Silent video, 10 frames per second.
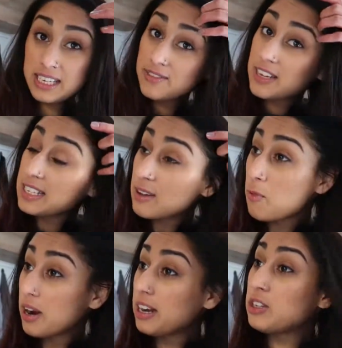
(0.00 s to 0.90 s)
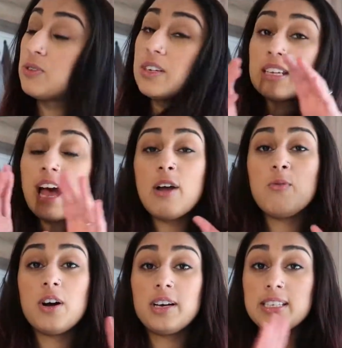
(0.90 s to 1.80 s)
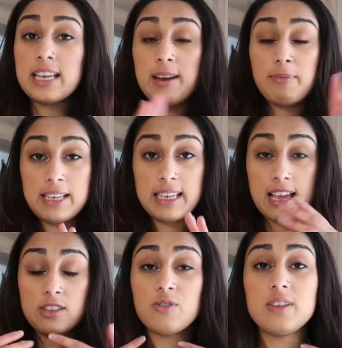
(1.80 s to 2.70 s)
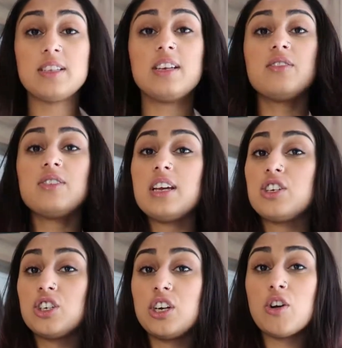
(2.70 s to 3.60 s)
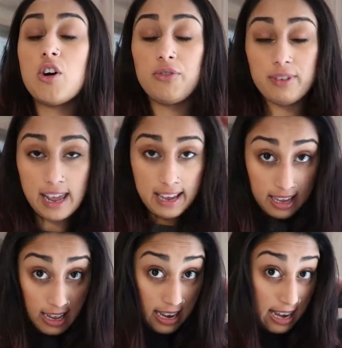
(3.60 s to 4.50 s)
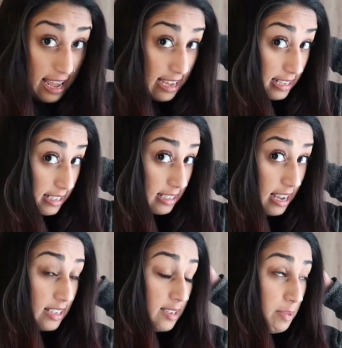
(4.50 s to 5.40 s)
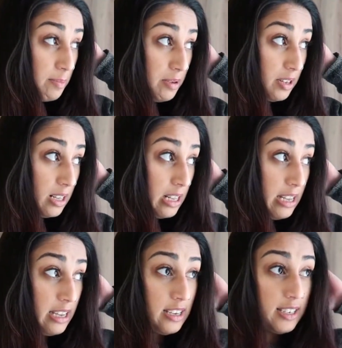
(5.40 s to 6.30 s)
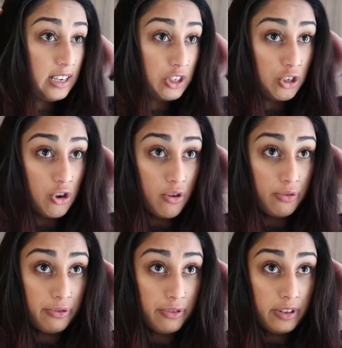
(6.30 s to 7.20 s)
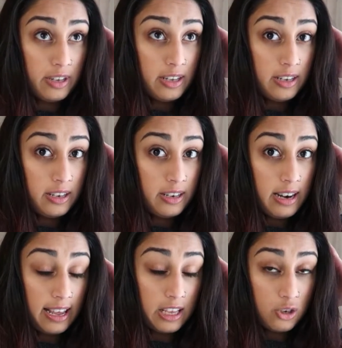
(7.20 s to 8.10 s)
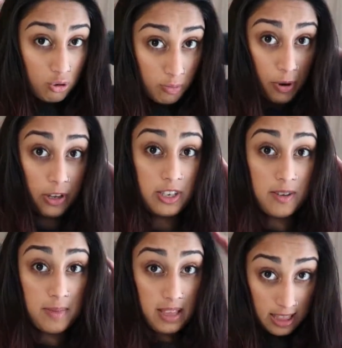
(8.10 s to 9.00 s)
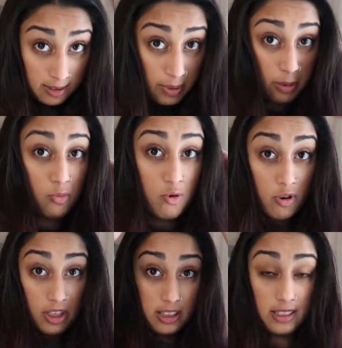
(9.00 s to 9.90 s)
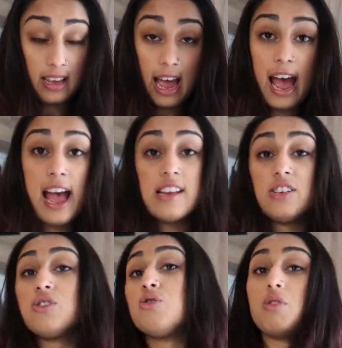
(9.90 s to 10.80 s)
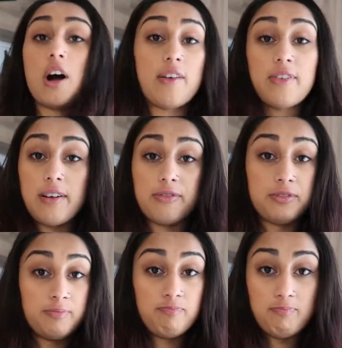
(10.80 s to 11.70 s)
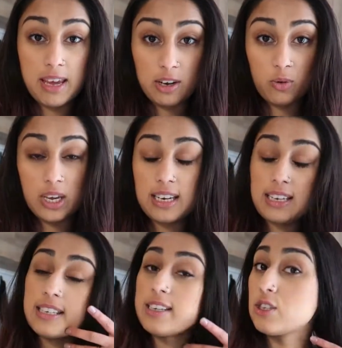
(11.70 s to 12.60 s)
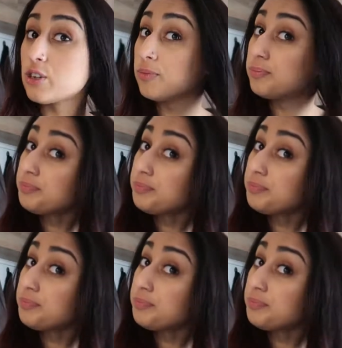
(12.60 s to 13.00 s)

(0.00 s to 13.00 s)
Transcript: things first, what I do is I work side by side. So instead of sectioning off like layers, I see people section off, like they do the bottom and then a bit more, and then I just do half, make it quick and easy. So